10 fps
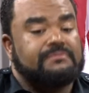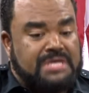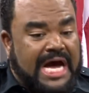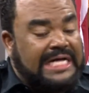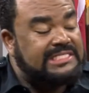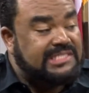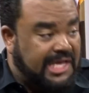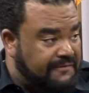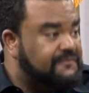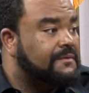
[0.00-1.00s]
not
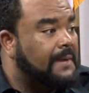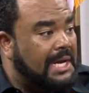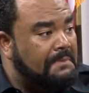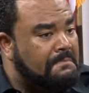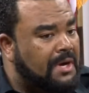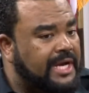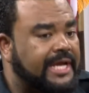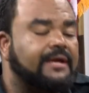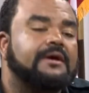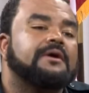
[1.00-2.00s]
saved somebody money,